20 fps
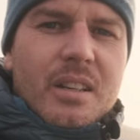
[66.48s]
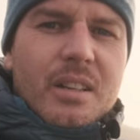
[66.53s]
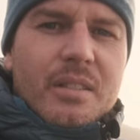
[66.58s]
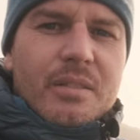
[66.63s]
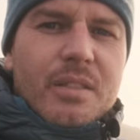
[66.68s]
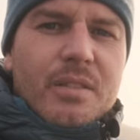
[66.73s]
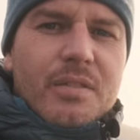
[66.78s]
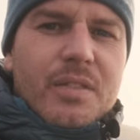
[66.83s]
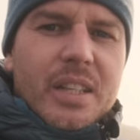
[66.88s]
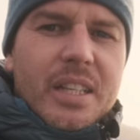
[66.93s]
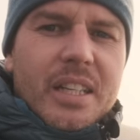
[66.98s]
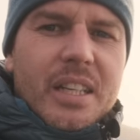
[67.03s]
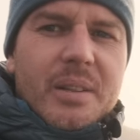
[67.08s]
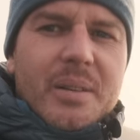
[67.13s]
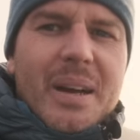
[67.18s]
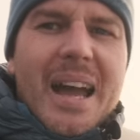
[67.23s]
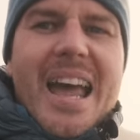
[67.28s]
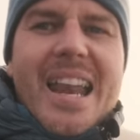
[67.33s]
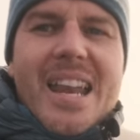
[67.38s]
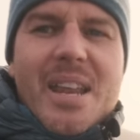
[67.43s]
for
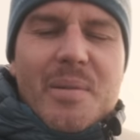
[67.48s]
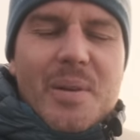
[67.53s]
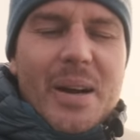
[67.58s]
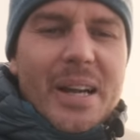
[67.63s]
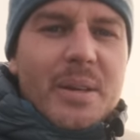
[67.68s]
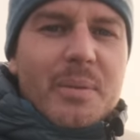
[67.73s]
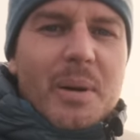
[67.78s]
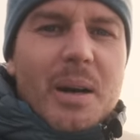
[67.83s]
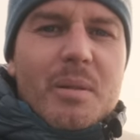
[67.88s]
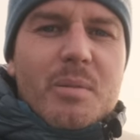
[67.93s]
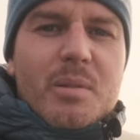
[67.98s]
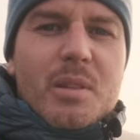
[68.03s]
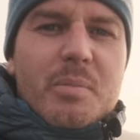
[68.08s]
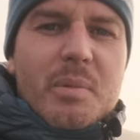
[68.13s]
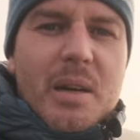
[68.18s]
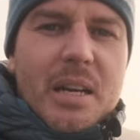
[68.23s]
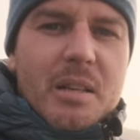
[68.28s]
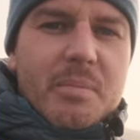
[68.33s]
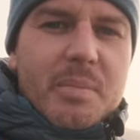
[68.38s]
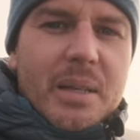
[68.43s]
video. Anyway, welcome to the
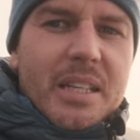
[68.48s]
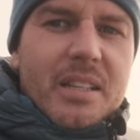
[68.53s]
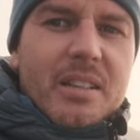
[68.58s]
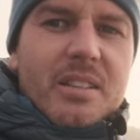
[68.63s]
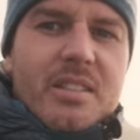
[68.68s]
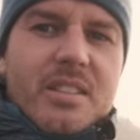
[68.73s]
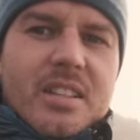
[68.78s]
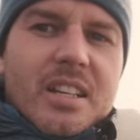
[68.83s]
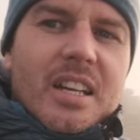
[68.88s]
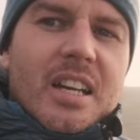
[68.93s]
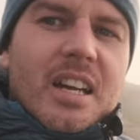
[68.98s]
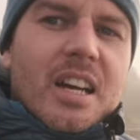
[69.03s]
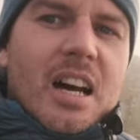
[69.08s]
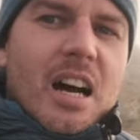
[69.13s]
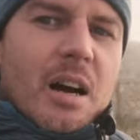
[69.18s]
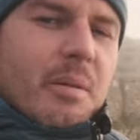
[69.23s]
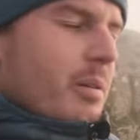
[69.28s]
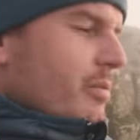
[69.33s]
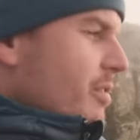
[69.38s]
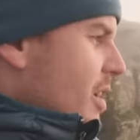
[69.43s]
Brecon Beacons,
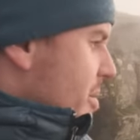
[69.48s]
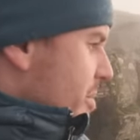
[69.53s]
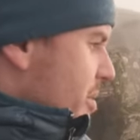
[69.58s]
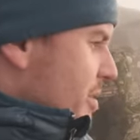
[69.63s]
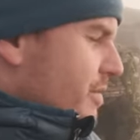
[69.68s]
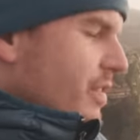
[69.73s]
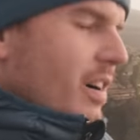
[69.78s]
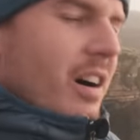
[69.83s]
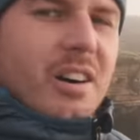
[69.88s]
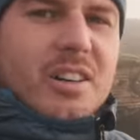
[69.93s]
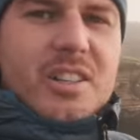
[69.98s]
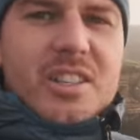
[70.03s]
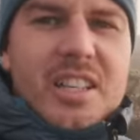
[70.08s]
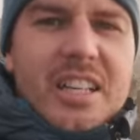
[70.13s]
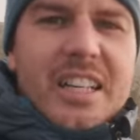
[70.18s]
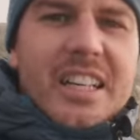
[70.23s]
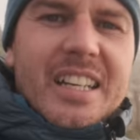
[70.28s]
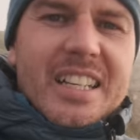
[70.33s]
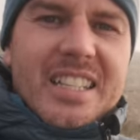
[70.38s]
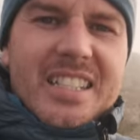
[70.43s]
and we're Roman Fox.
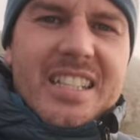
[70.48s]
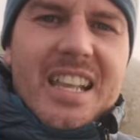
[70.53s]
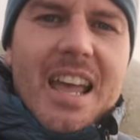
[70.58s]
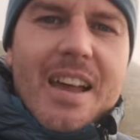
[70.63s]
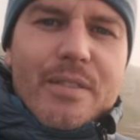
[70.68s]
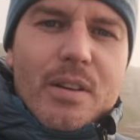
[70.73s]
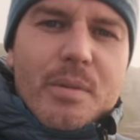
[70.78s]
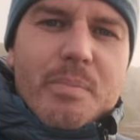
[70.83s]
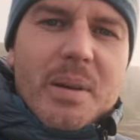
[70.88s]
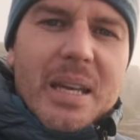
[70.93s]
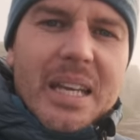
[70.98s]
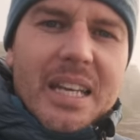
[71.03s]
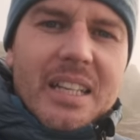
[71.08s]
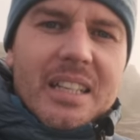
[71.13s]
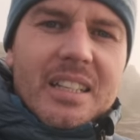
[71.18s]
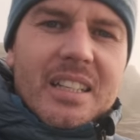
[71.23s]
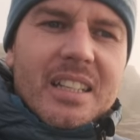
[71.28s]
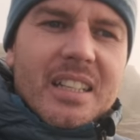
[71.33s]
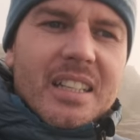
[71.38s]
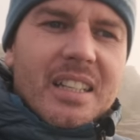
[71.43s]
He's never
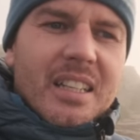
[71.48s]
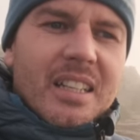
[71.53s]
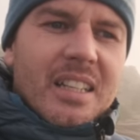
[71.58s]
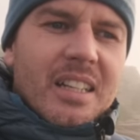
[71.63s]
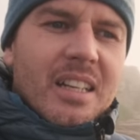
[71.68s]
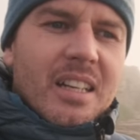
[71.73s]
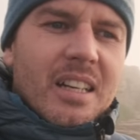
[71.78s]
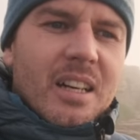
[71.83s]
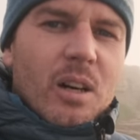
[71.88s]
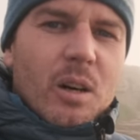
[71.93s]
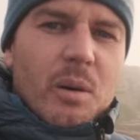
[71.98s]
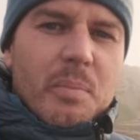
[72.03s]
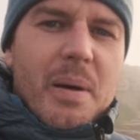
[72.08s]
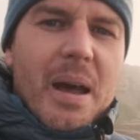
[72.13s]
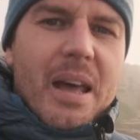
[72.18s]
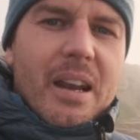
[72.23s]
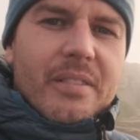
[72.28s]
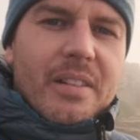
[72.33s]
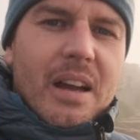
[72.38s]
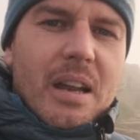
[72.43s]
been up
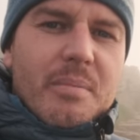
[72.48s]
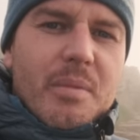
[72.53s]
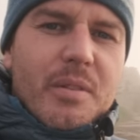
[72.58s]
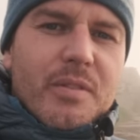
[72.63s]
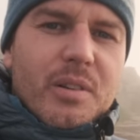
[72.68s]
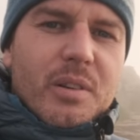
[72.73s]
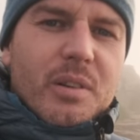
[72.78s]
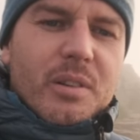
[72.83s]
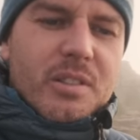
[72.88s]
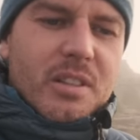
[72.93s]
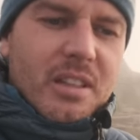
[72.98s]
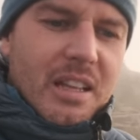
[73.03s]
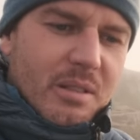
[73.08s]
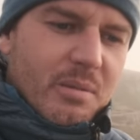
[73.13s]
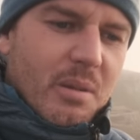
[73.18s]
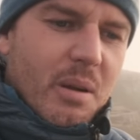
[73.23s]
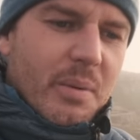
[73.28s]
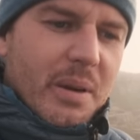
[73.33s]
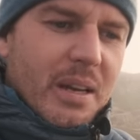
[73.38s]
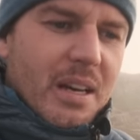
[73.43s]
Penavan before, so
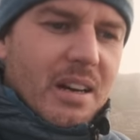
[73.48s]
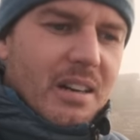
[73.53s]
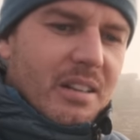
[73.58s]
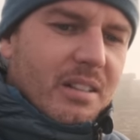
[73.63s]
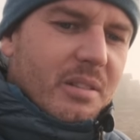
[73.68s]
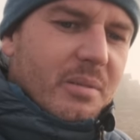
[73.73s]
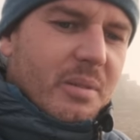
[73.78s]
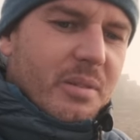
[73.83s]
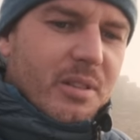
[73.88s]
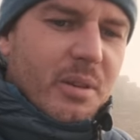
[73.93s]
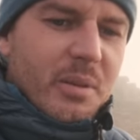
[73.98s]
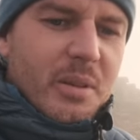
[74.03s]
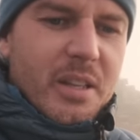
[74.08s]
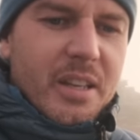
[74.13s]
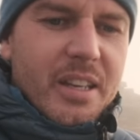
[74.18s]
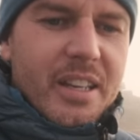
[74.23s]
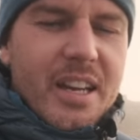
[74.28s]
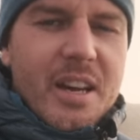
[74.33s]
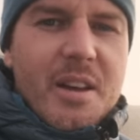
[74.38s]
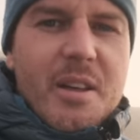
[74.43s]
that's where we are. So we're doing
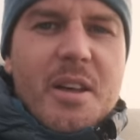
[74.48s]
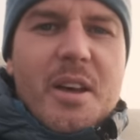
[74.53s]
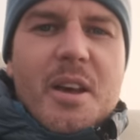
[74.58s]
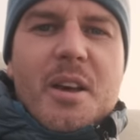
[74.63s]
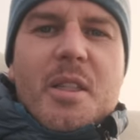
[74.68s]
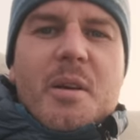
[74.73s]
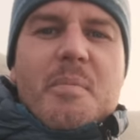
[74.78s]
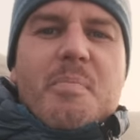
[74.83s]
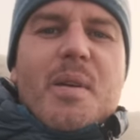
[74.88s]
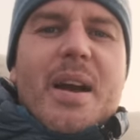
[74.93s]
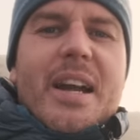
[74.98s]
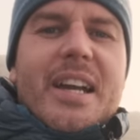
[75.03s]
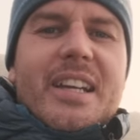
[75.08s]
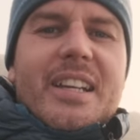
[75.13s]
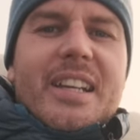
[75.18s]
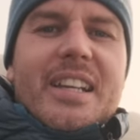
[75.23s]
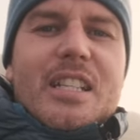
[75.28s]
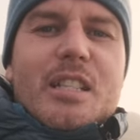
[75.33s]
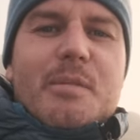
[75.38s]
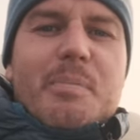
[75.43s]
the
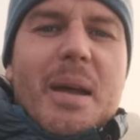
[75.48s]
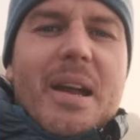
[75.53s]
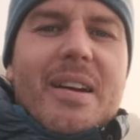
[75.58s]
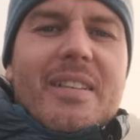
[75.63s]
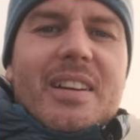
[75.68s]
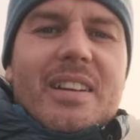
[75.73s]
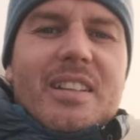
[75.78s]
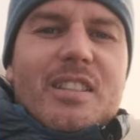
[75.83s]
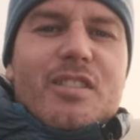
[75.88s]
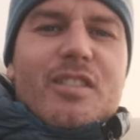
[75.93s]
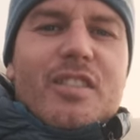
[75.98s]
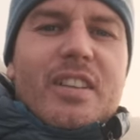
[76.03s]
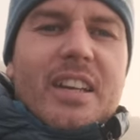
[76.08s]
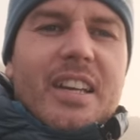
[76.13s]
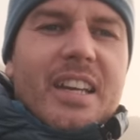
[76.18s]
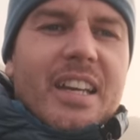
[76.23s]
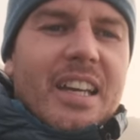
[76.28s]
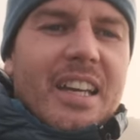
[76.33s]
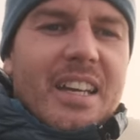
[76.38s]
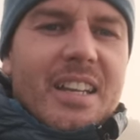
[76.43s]
Brecon experience
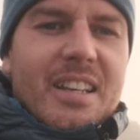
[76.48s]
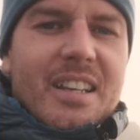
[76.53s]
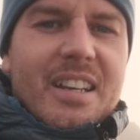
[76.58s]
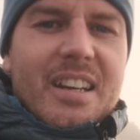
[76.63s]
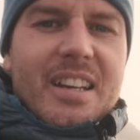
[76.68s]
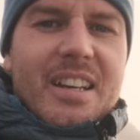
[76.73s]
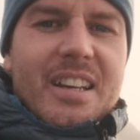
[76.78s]
in